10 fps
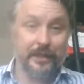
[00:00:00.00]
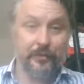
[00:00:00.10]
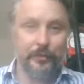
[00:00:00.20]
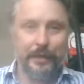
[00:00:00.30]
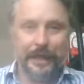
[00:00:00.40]
of
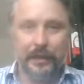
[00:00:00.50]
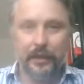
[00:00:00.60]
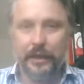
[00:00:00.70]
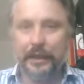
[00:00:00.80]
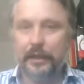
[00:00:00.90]
all
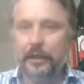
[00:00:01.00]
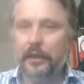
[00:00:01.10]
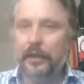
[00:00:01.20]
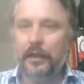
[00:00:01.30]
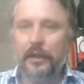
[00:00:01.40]
mankind.
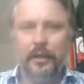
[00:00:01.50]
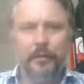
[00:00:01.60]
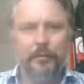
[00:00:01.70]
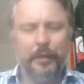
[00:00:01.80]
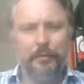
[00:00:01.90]

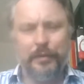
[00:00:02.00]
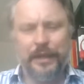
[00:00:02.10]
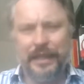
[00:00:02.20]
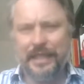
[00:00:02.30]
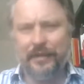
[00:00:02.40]
But
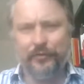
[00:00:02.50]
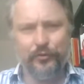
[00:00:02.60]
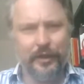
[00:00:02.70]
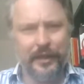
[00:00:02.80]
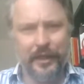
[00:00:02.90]
plenty of
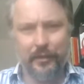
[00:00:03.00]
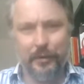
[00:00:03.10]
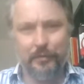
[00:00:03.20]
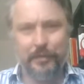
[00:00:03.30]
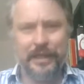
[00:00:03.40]
dry
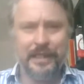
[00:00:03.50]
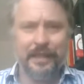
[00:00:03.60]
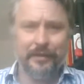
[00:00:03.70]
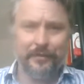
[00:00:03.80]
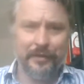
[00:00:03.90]
humour,
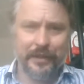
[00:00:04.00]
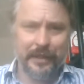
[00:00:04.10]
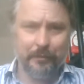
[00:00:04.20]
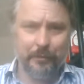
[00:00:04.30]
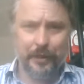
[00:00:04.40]
plenty of
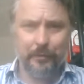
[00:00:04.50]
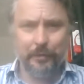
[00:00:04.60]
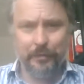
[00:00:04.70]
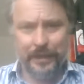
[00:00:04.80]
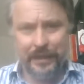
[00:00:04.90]
camp humour,
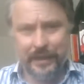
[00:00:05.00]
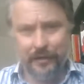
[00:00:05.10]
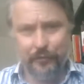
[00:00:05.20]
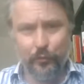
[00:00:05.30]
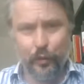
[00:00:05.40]
plenty
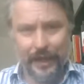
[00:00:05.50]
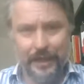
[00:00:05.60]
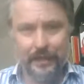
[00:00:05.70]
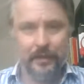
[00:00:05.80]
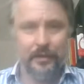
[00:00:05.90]
of wit